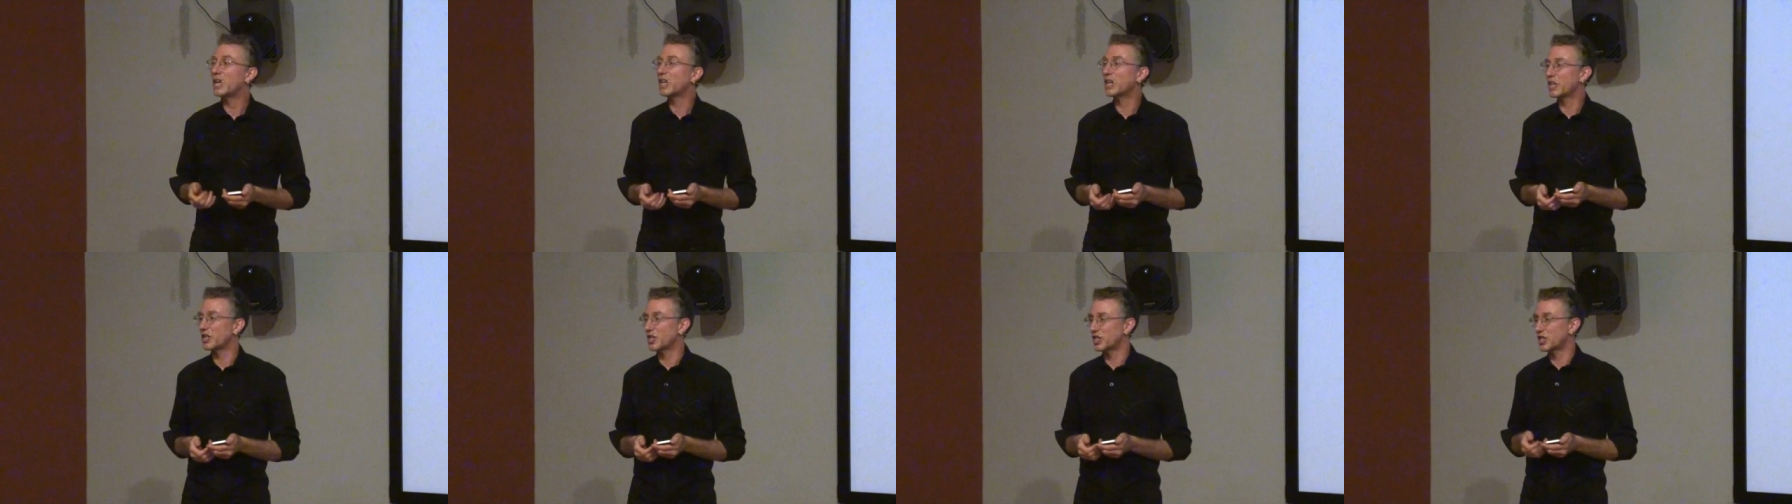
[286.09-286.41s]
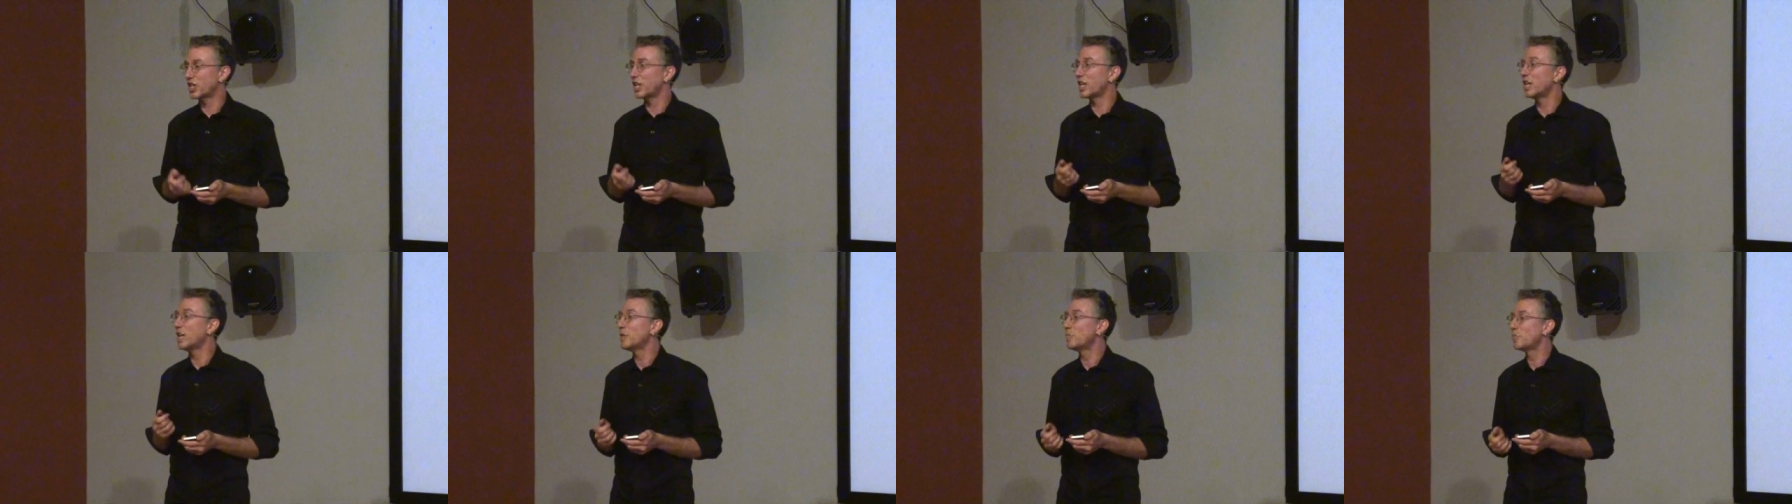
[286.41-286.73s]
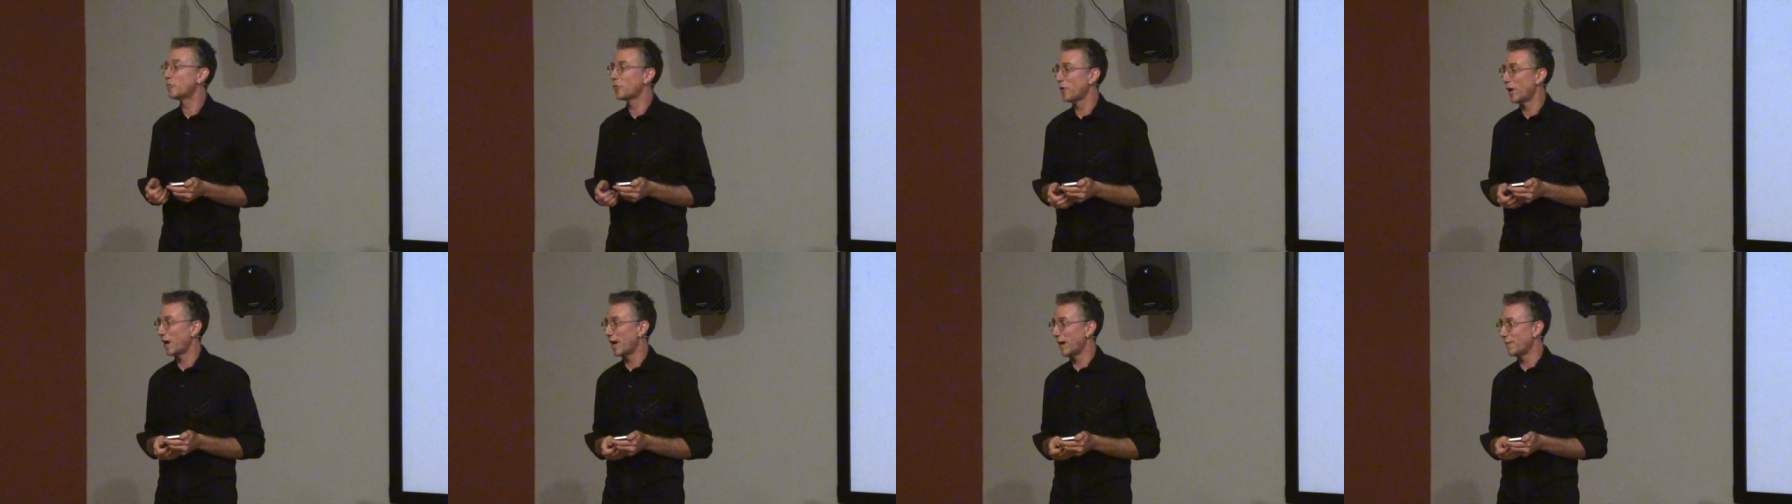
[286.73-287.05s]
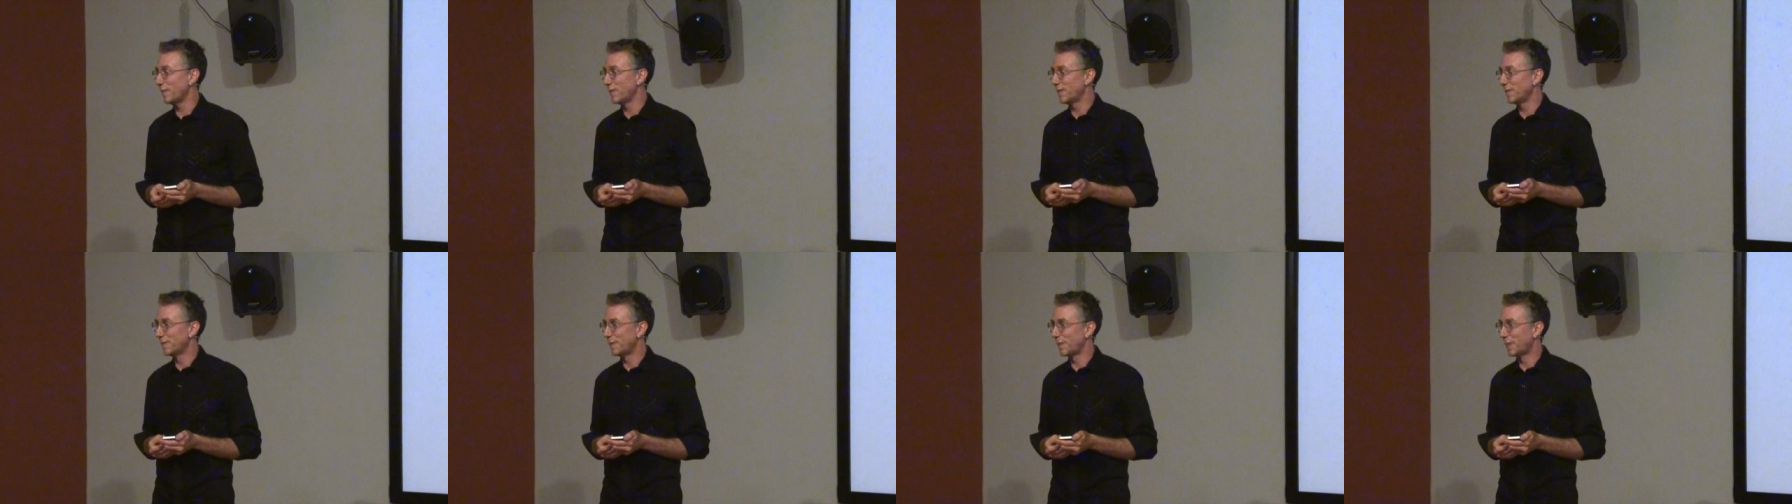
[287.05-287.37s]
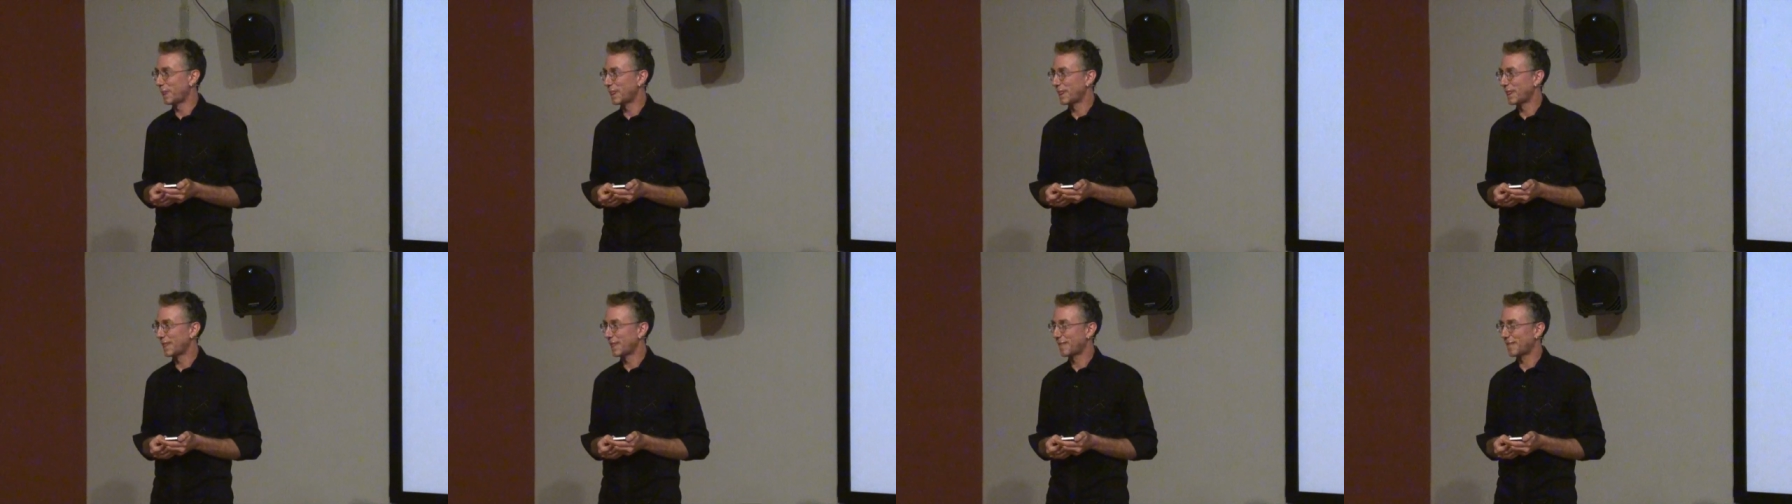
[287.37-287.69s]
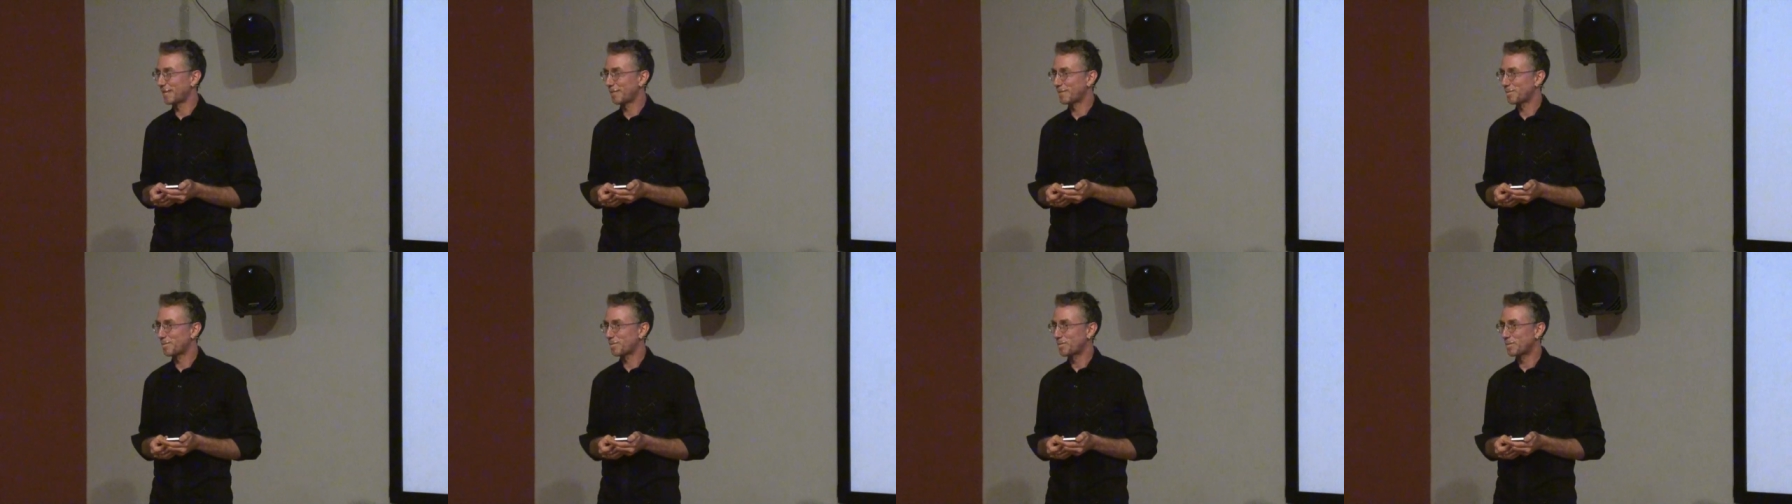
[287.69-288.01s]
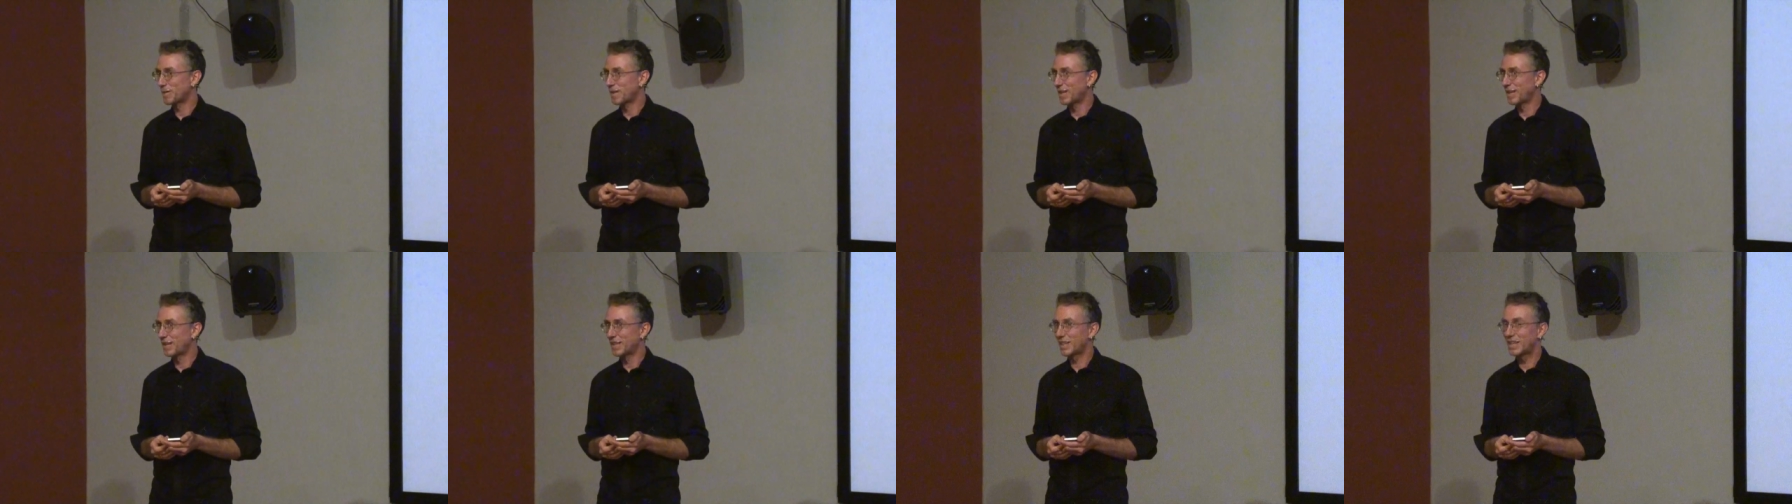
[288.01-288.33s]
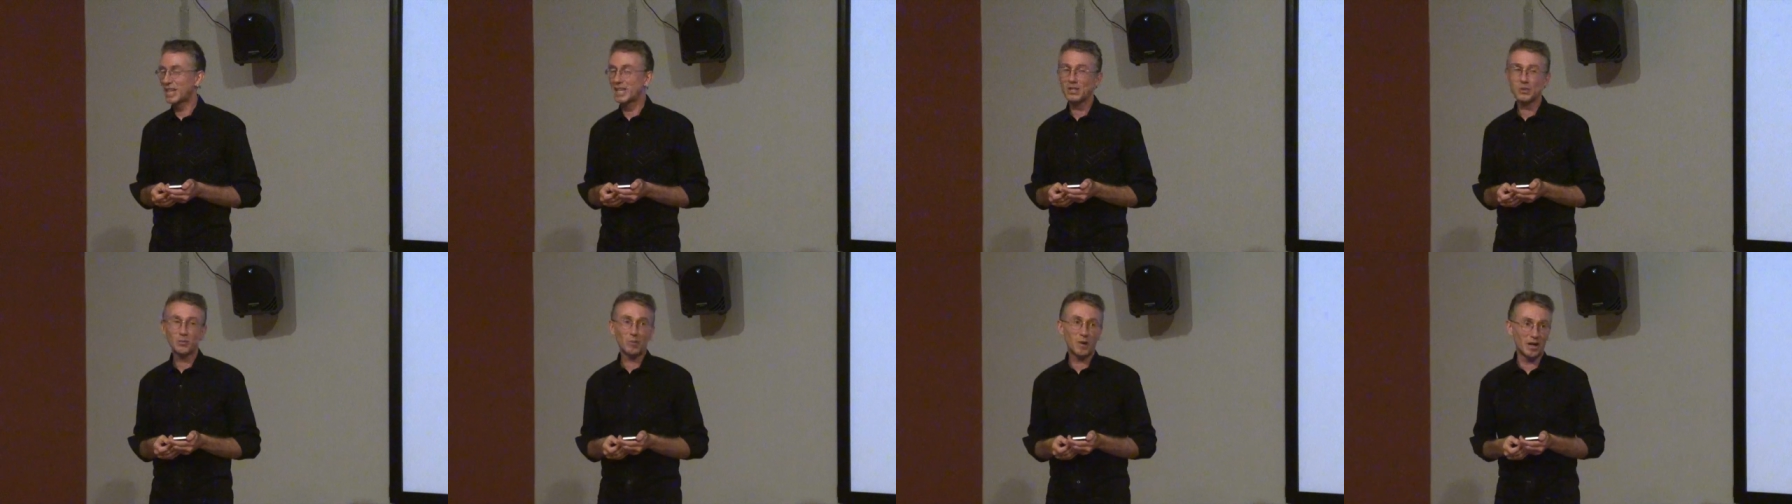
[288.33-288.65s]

English, E prime, guess